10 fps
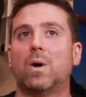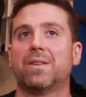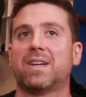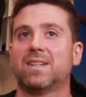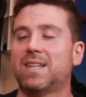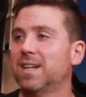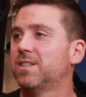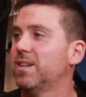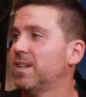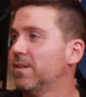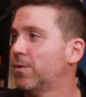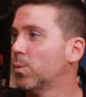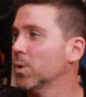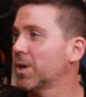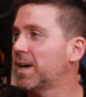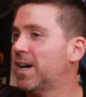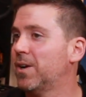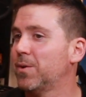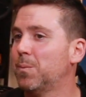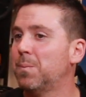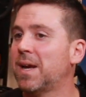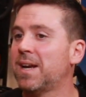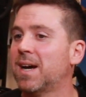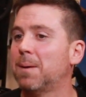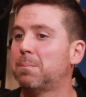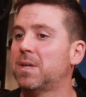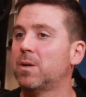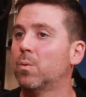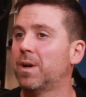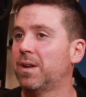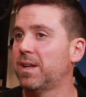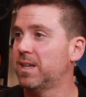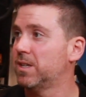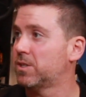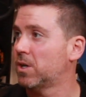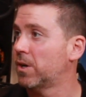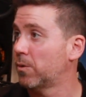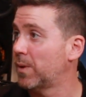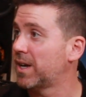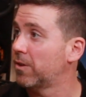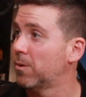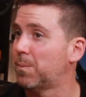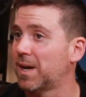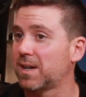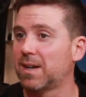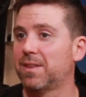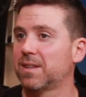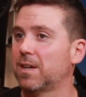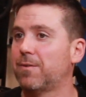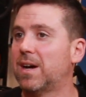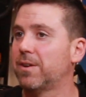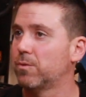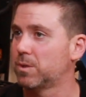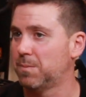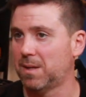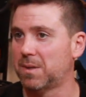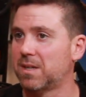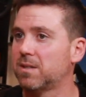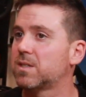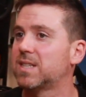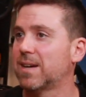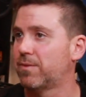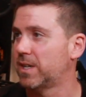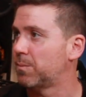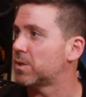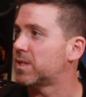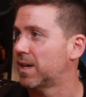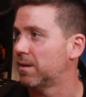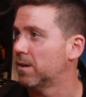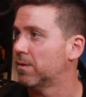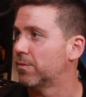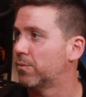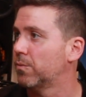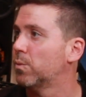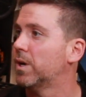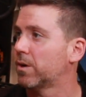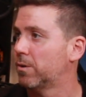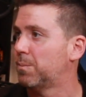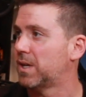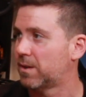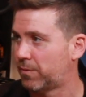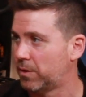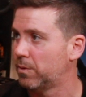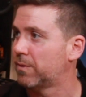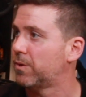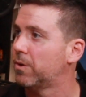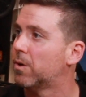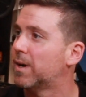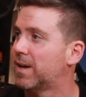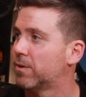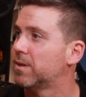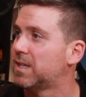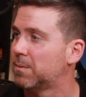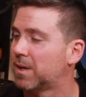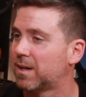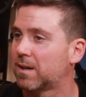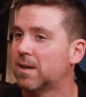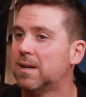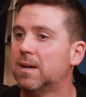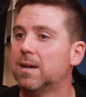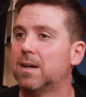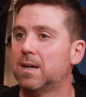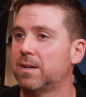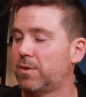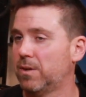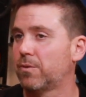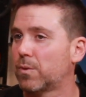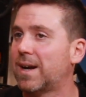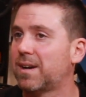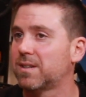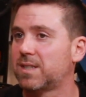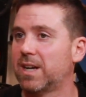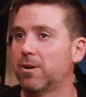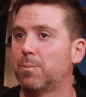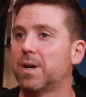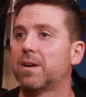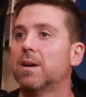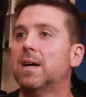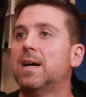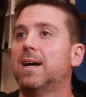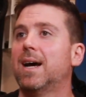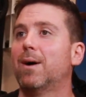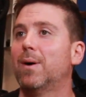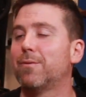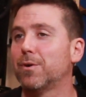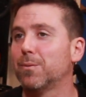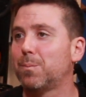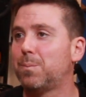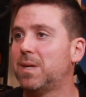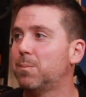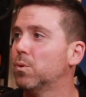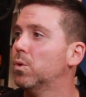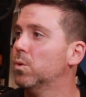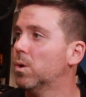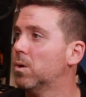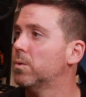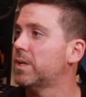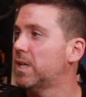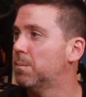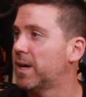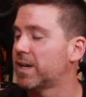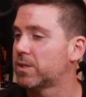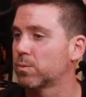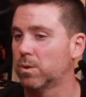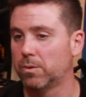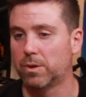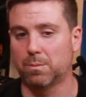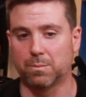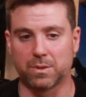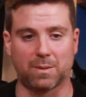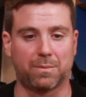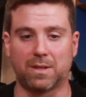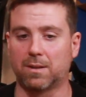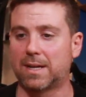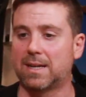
while the intensity of the workout may not be what it is on a regular bike, I think they found it was maybe 70% of what it could be if you don't have an e-bike, if you're riding a standard bike. However, people who own e-bikes rode them something like